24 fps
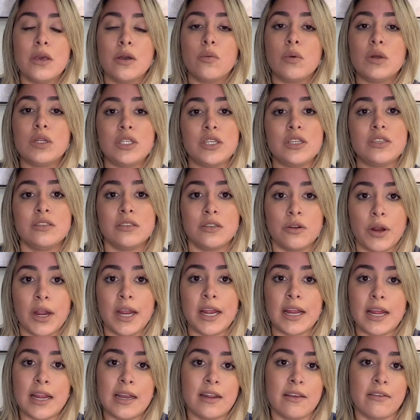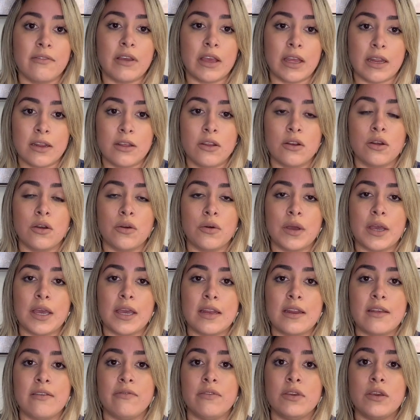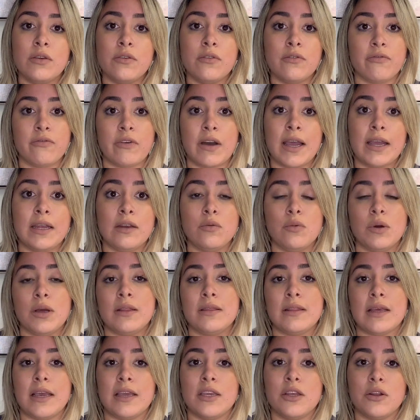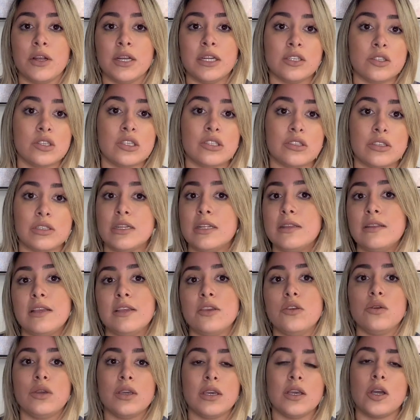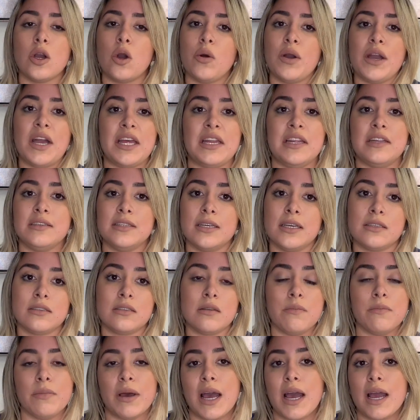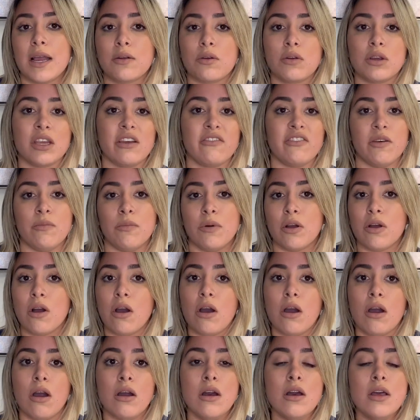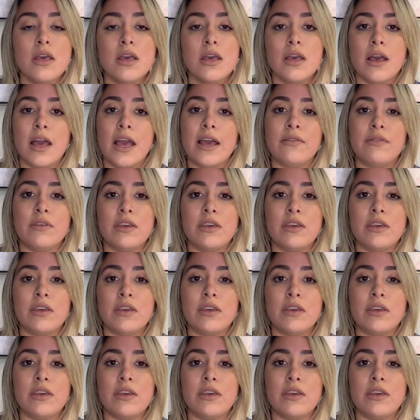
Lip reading: which is great. And if you find one that you're interested in, then you can go ahead and text them back or give them a call. And